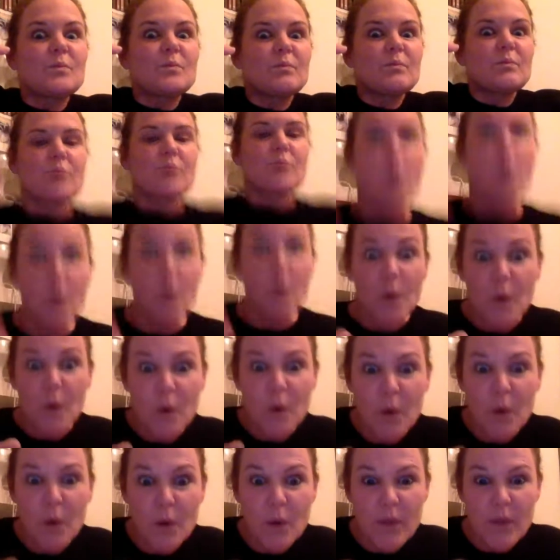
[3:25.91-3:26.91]
Oh,
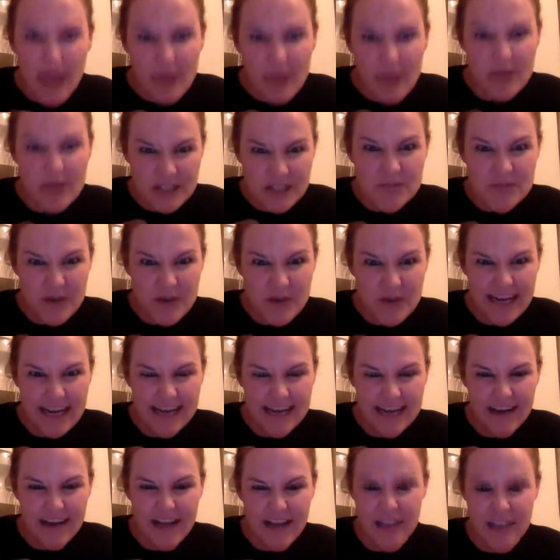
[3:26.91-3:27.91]
that one's really
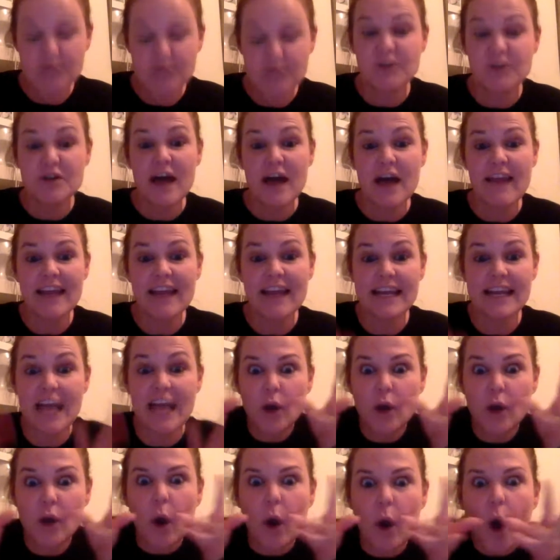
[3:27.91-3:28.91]
nice. Should we try that again? Your
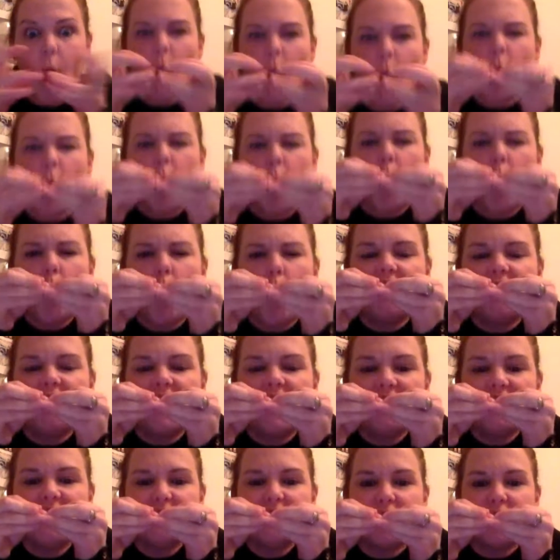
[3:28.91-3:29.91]
whole face
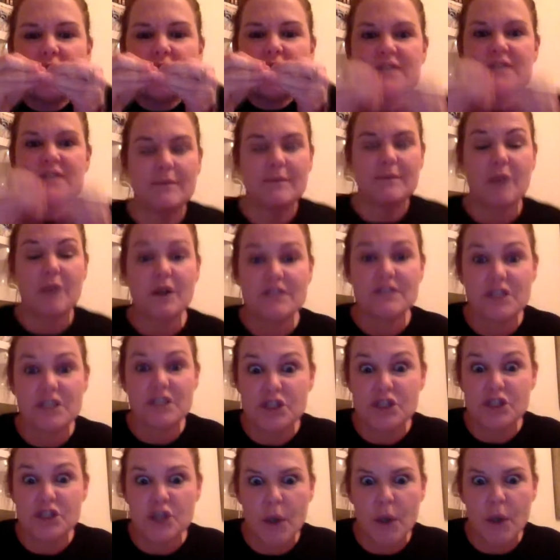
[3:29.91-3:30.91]
goes in because it's
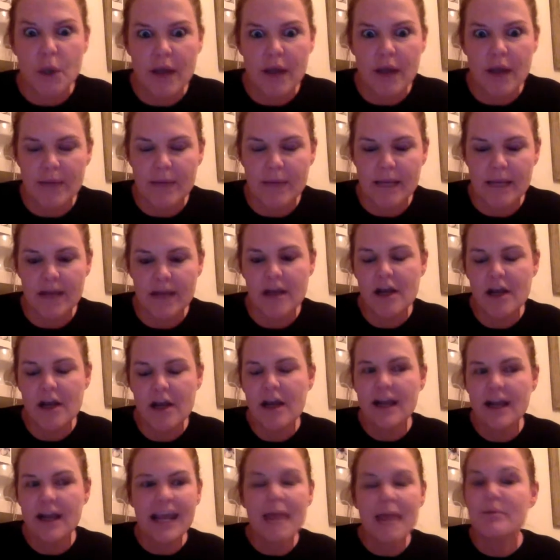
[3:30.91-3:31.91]
so yummy.
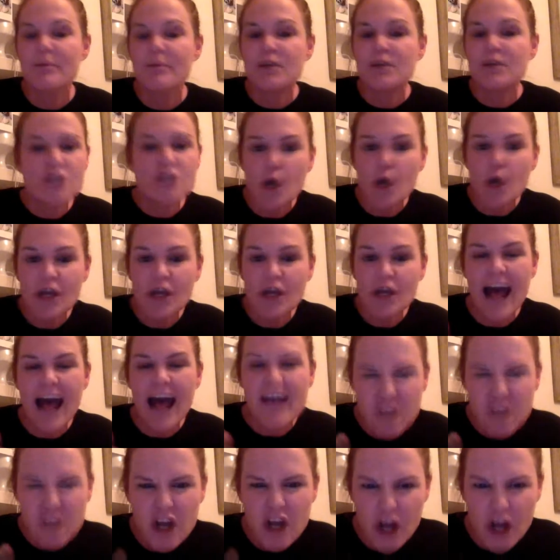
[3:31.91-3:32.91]
Okay, but don't have a
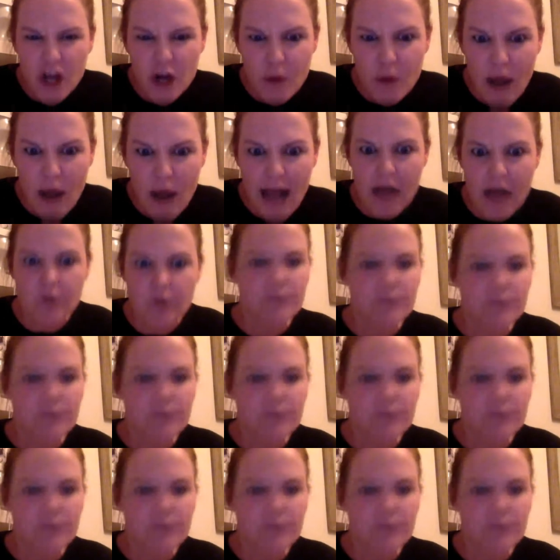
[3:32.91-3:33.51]
look around.